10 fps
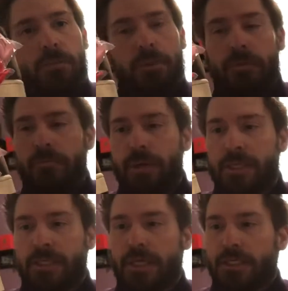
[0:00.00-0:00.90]
people have been
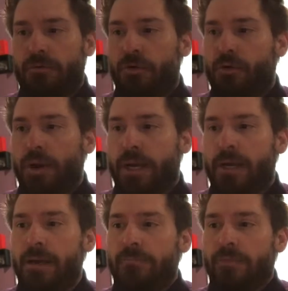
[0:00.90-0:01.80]
discussing real
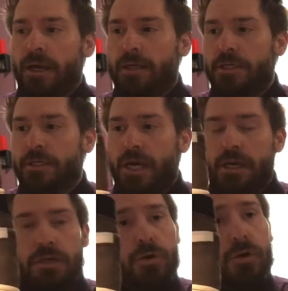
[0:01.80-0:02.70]
quick, and just
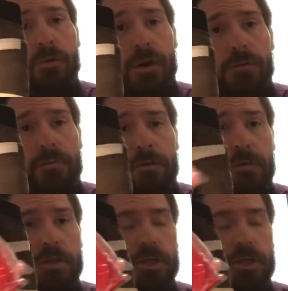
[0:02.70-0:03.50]
kind of do a quick review of the